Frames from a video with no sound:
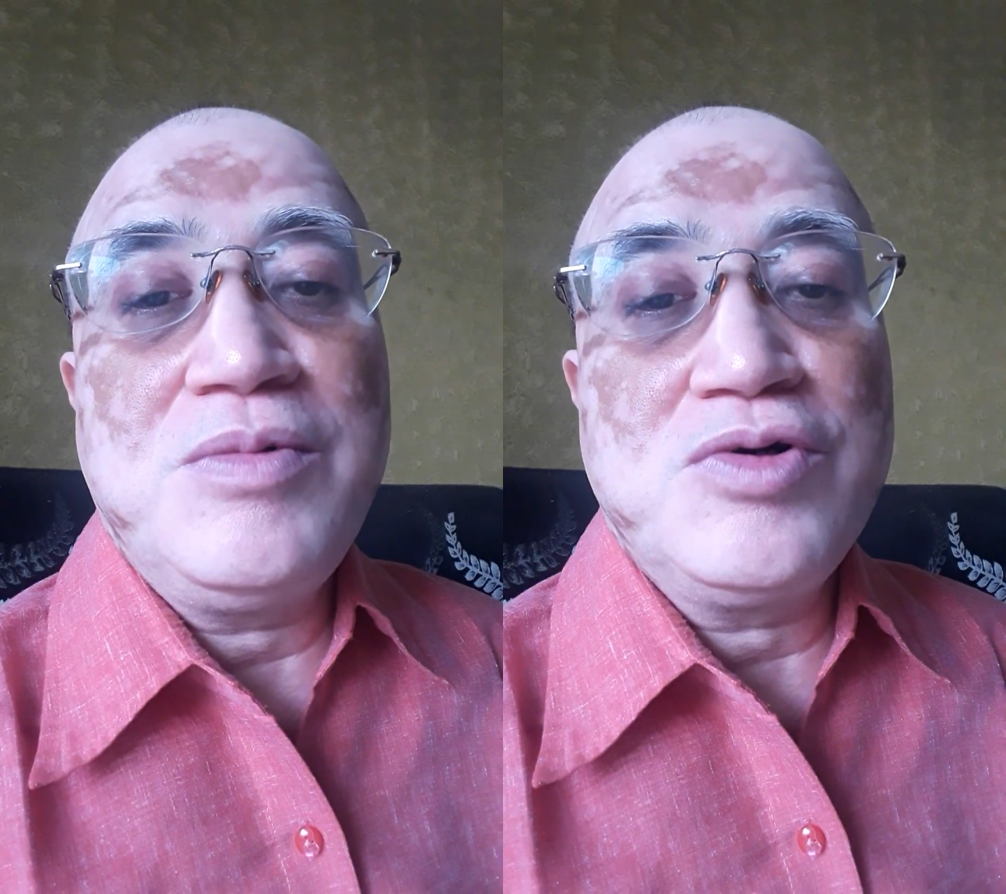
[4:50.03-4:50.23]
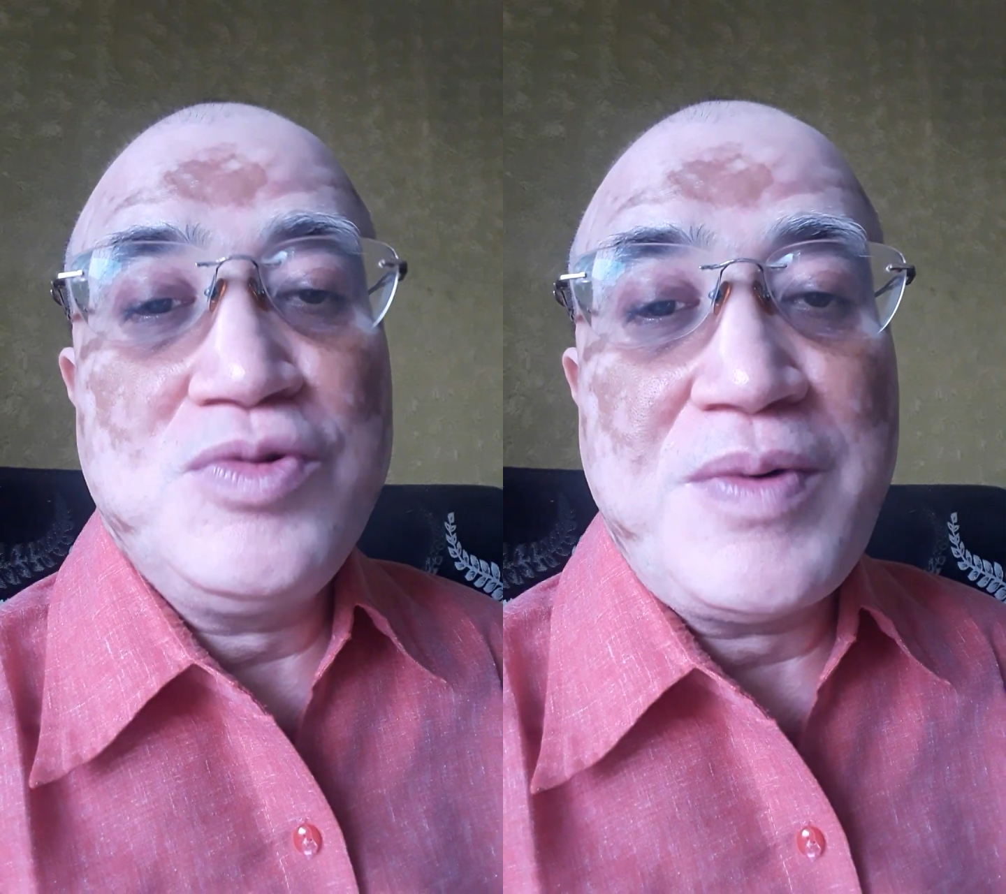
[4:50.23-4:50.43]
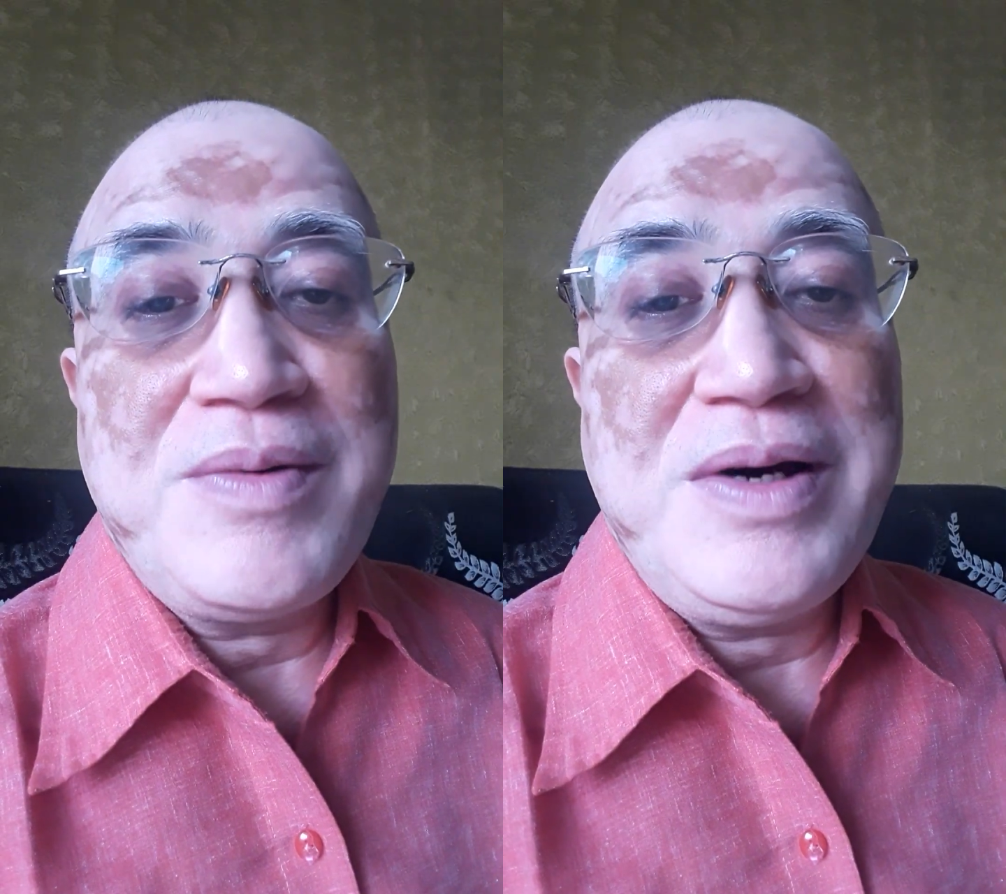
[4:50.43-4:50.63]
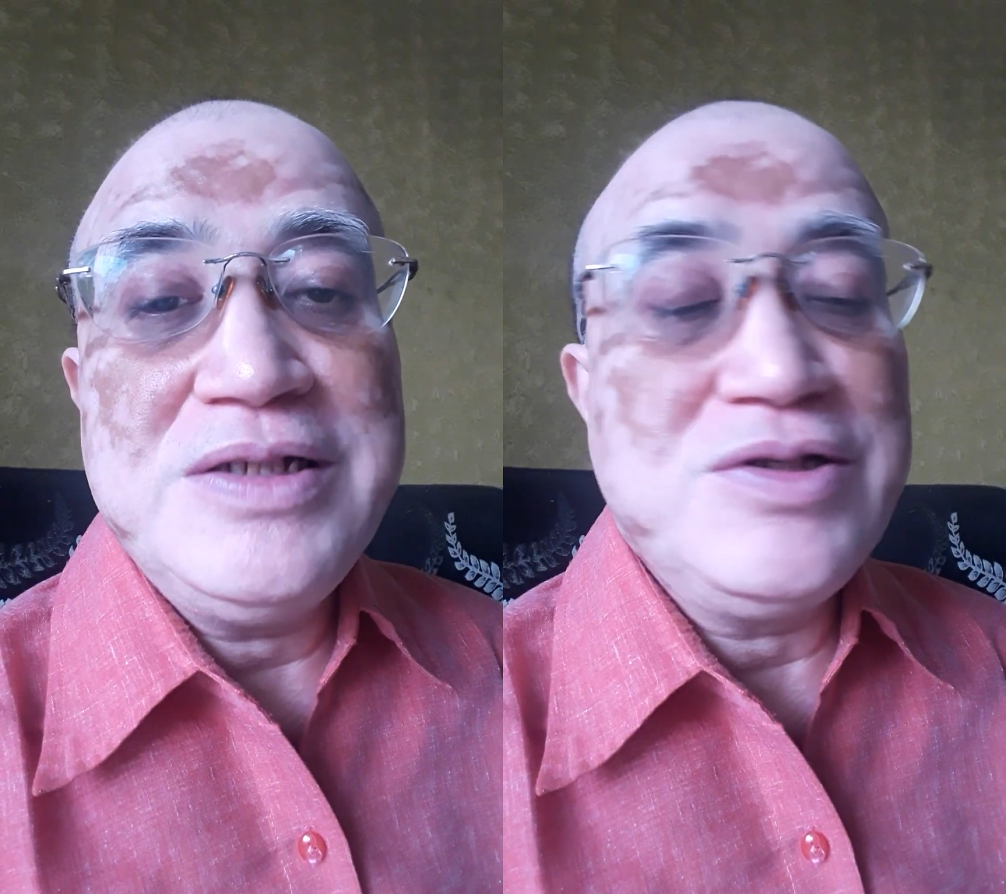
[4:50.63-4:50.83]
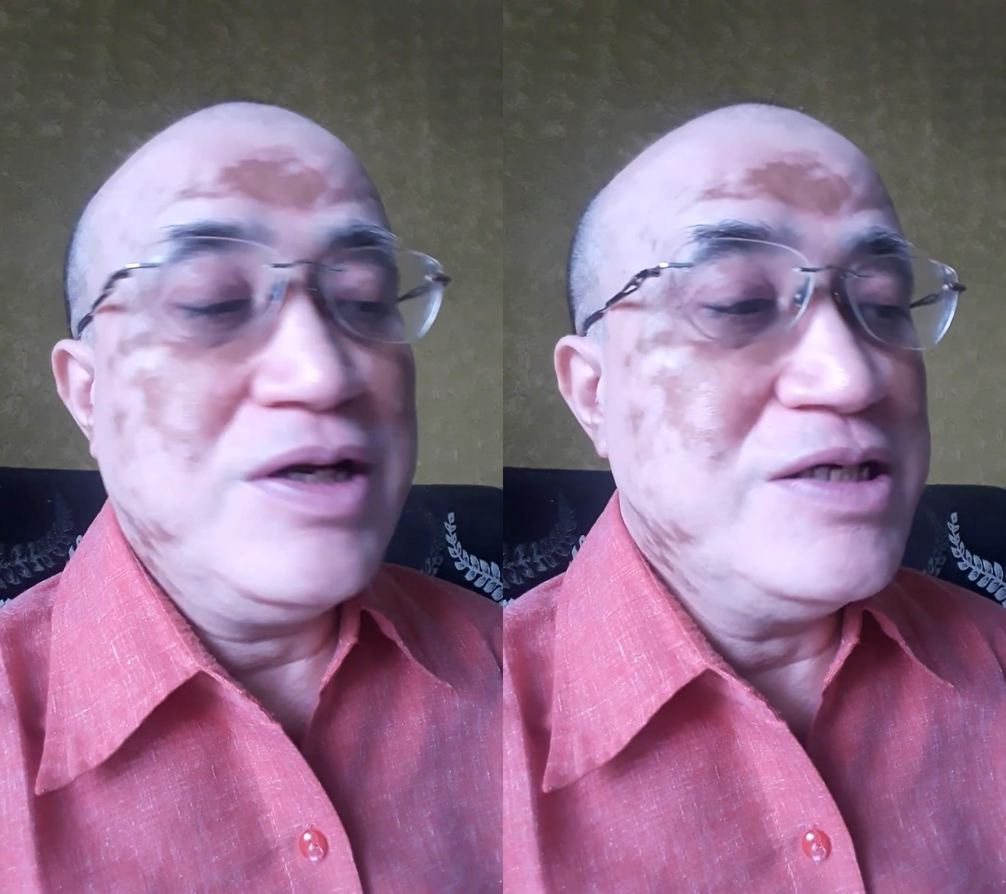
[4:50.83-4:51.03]

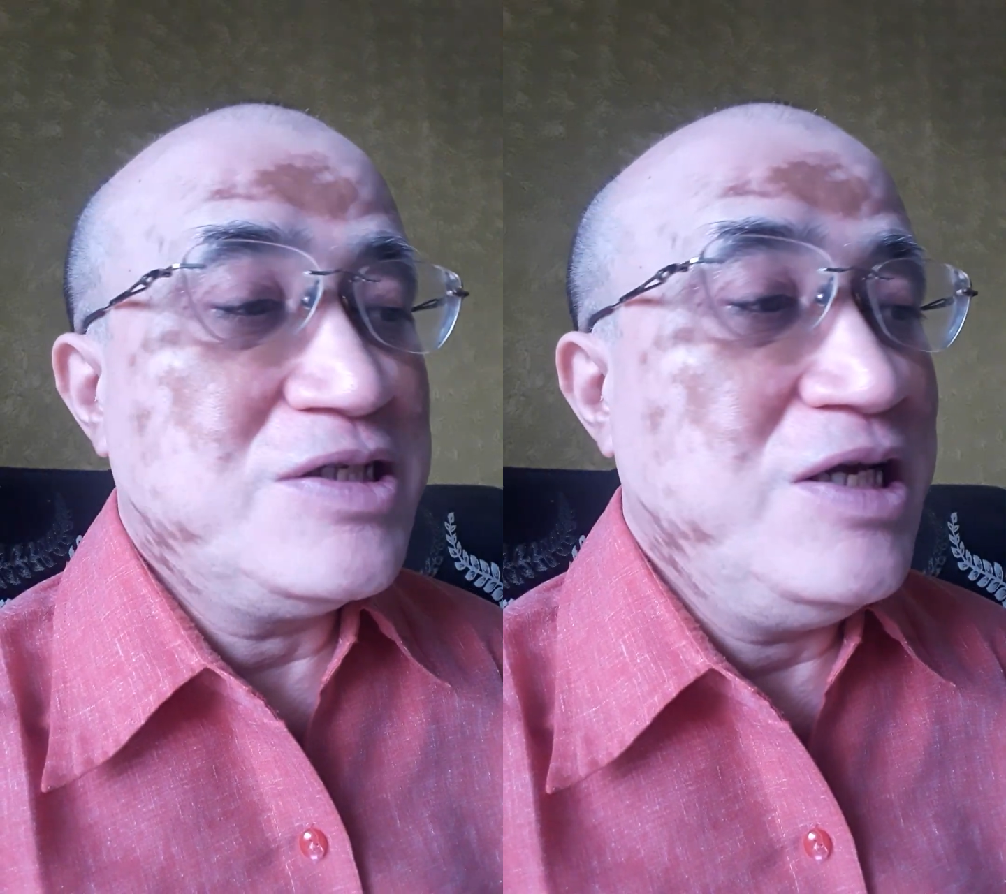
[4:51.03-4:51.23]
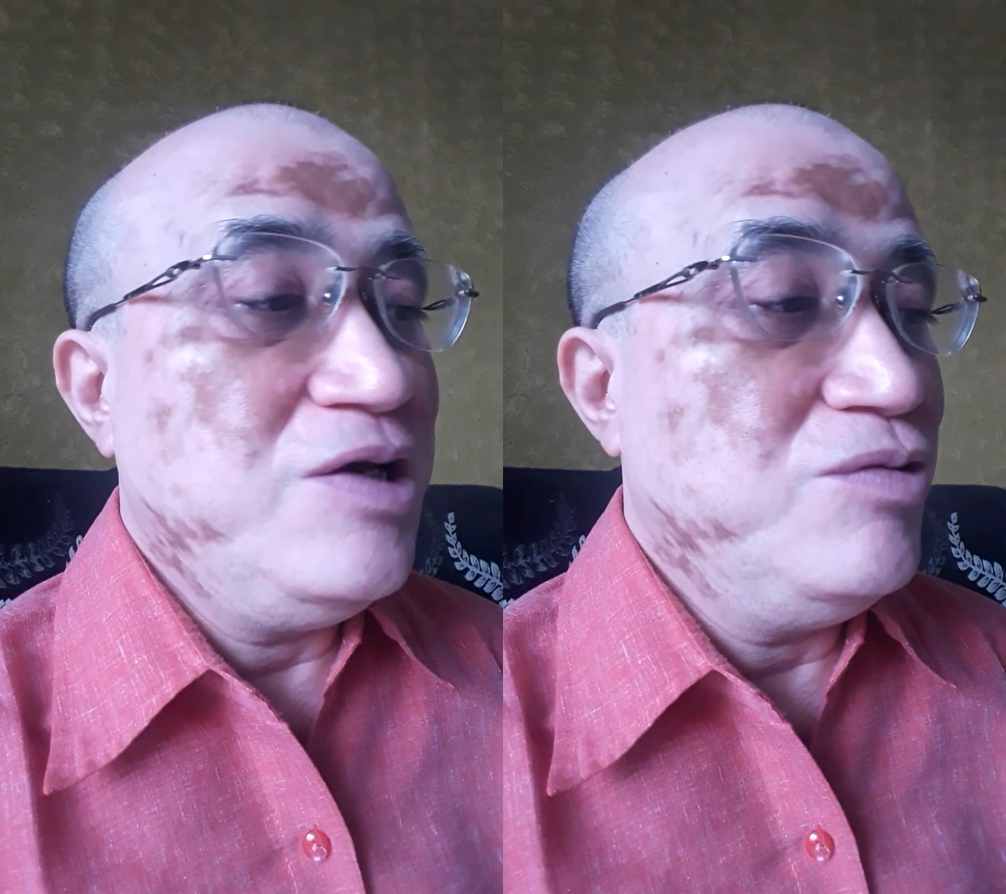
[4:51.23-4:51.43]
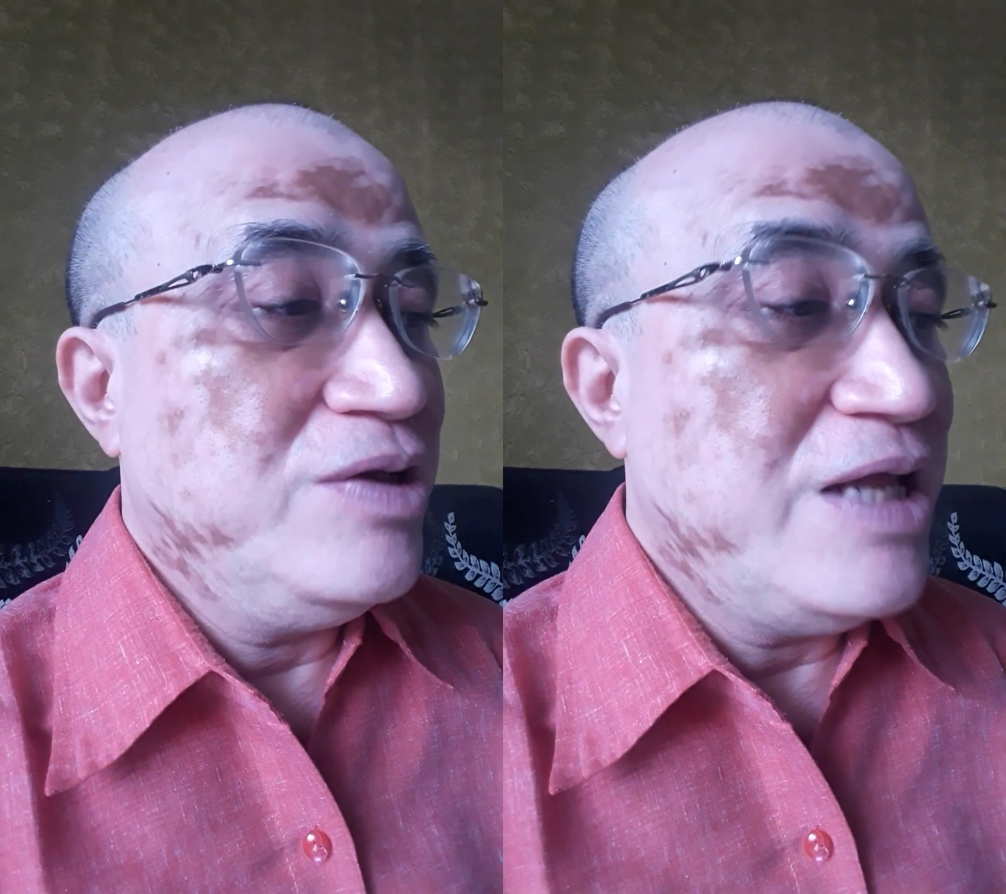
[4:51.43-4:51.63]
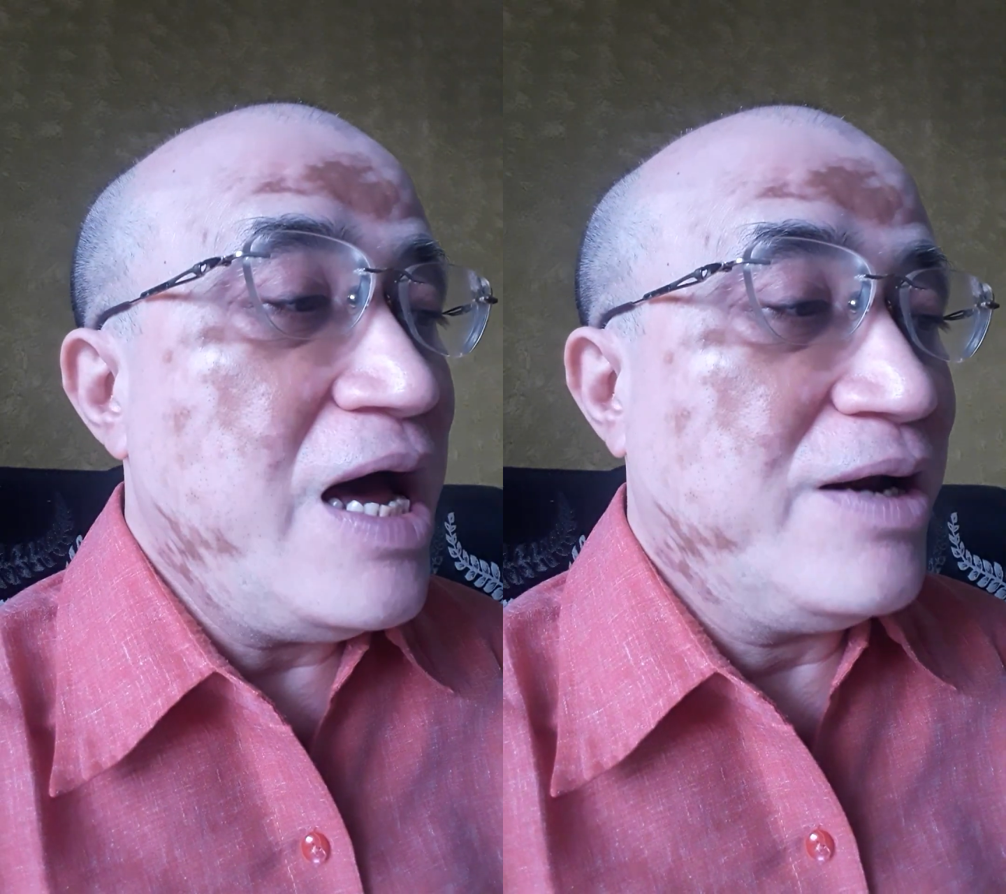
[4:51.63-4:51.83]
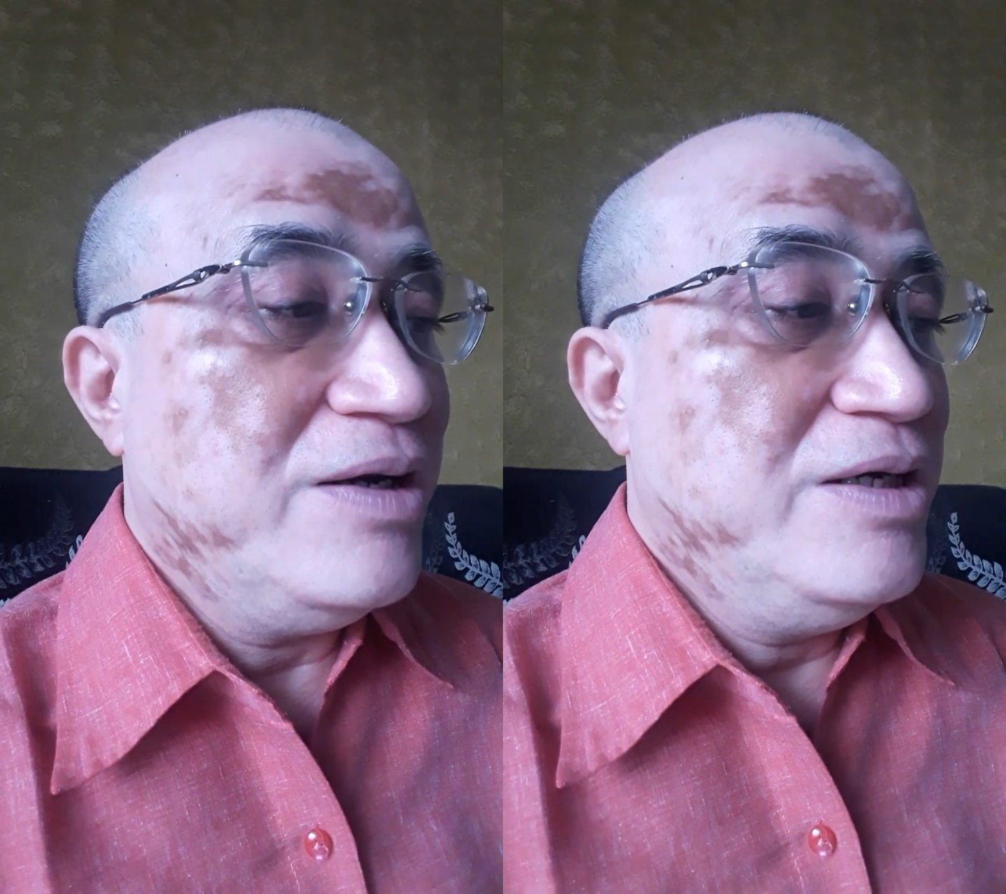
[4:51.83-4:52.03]
supervisor is dealing with that.